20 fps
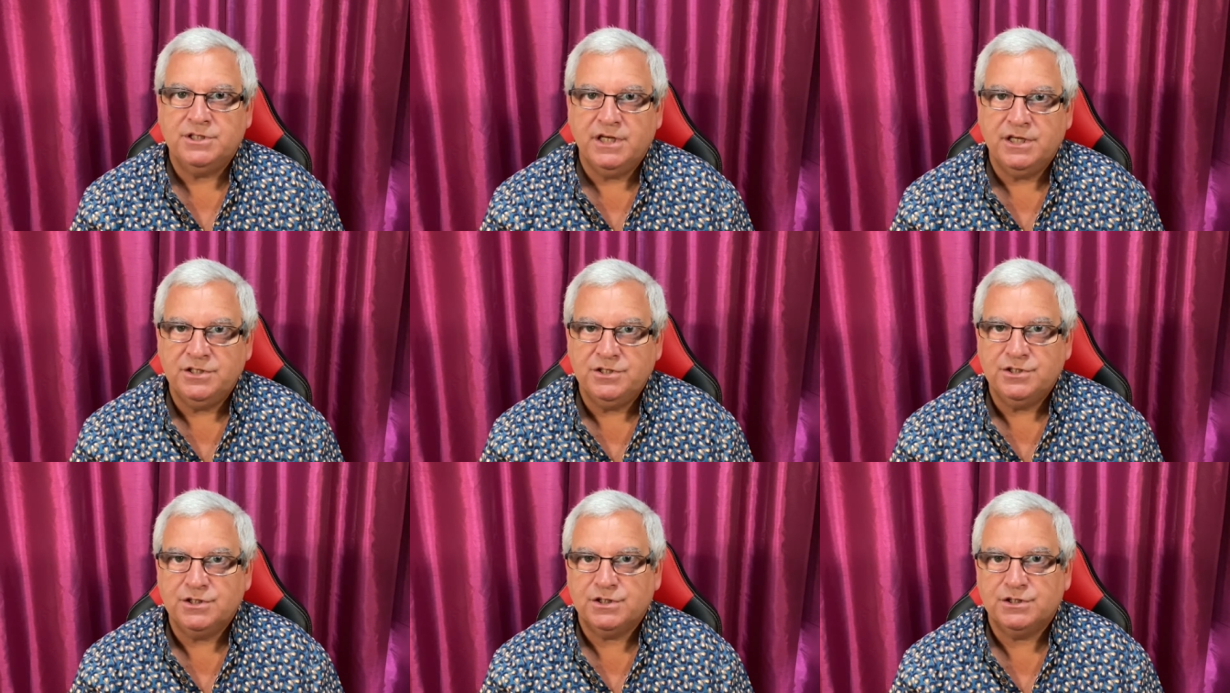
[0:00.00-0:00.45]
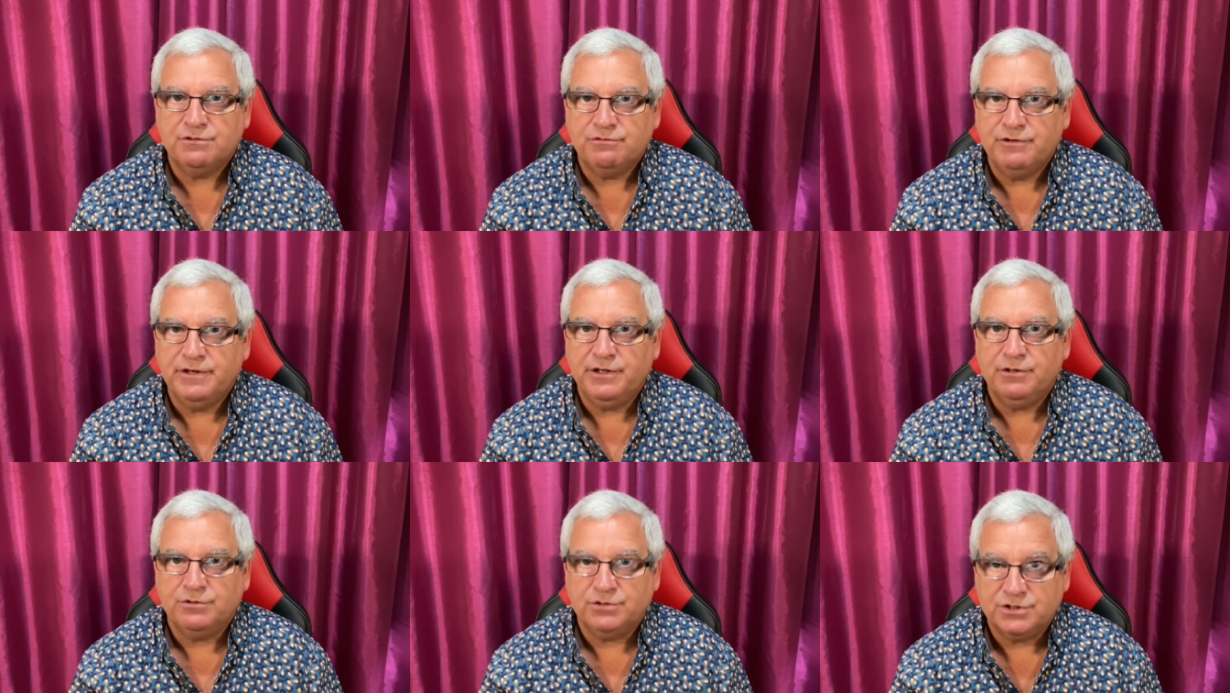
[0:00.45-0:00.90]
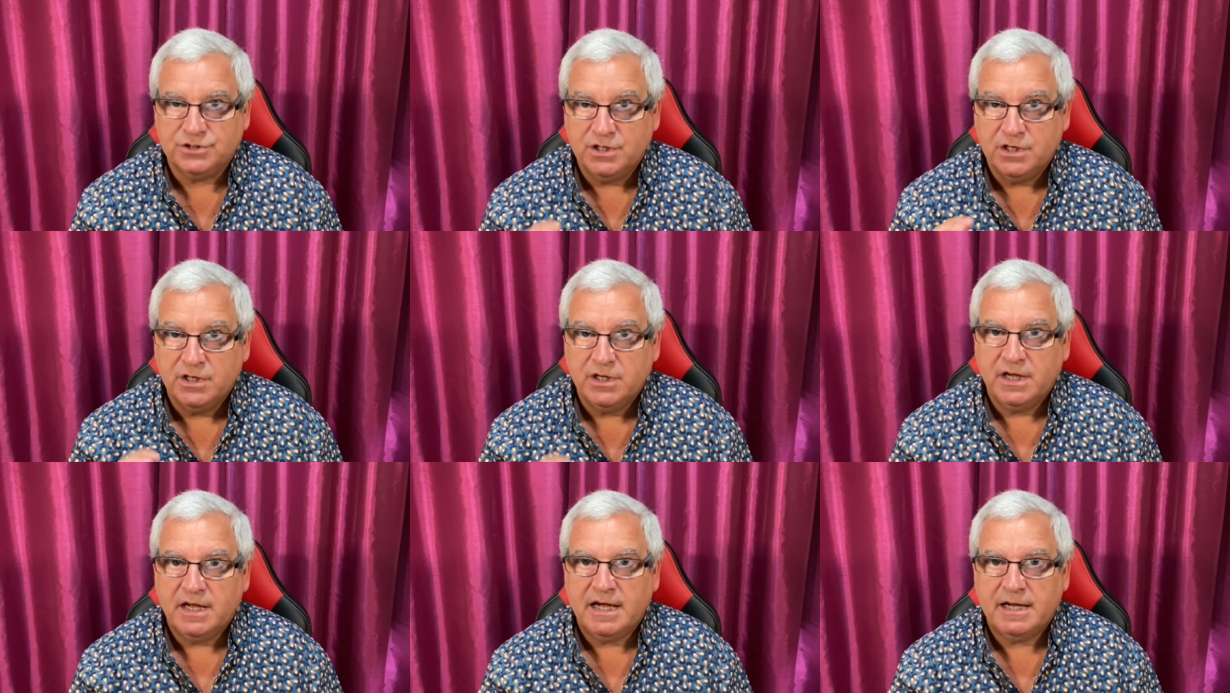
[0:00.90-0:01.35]
It just feels
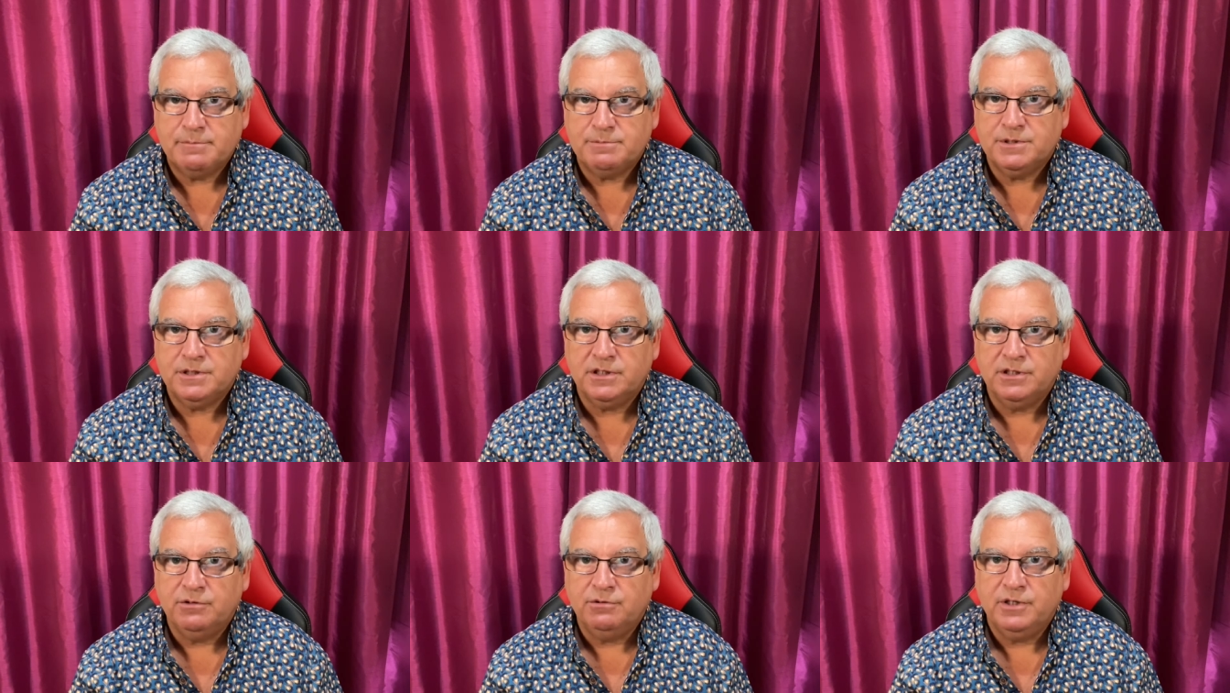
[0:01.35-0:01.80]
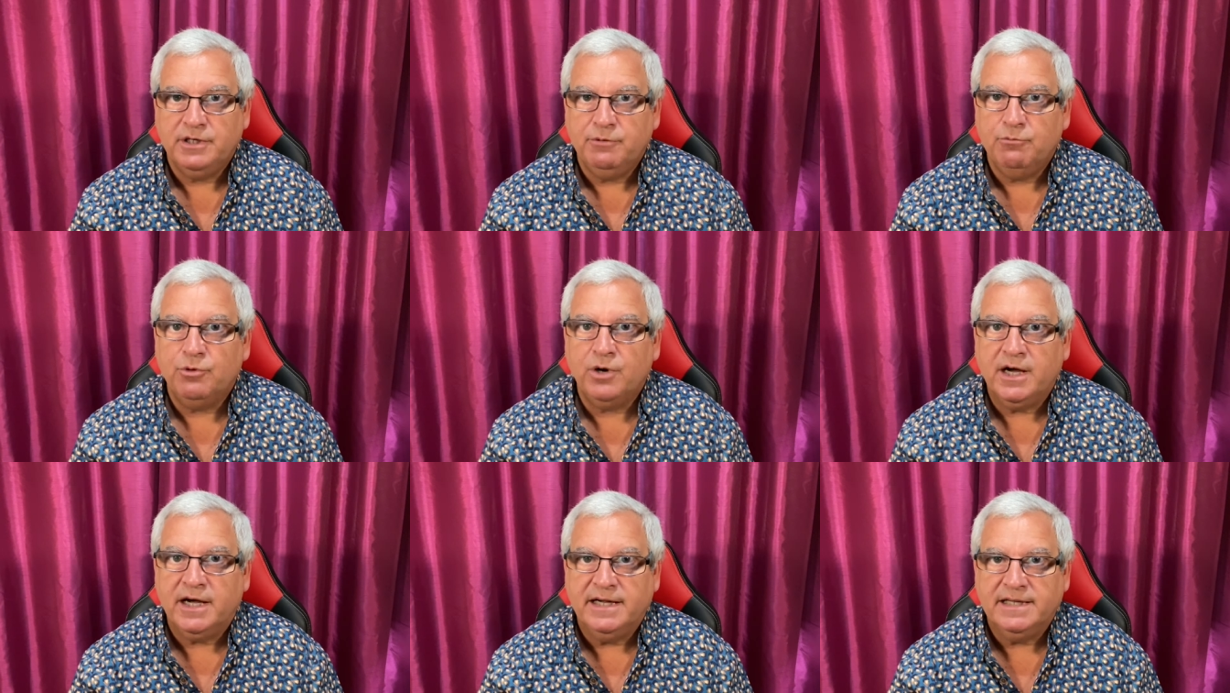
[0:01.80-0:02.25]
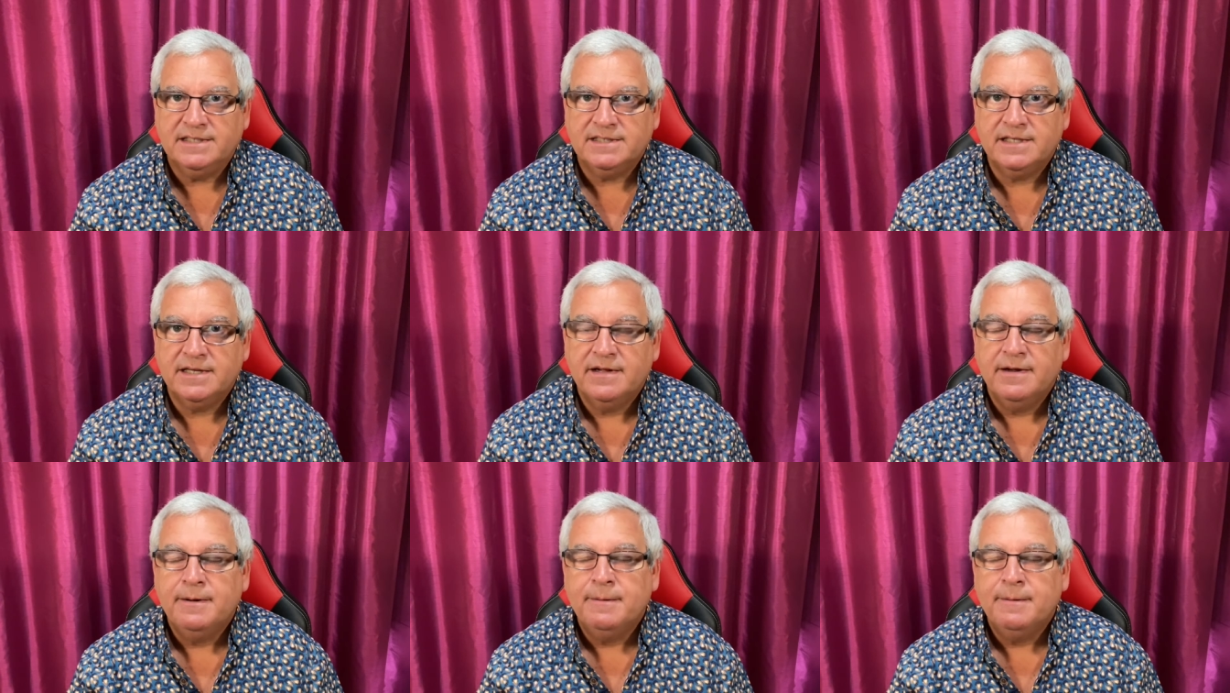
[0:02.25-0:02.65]
absolutely right.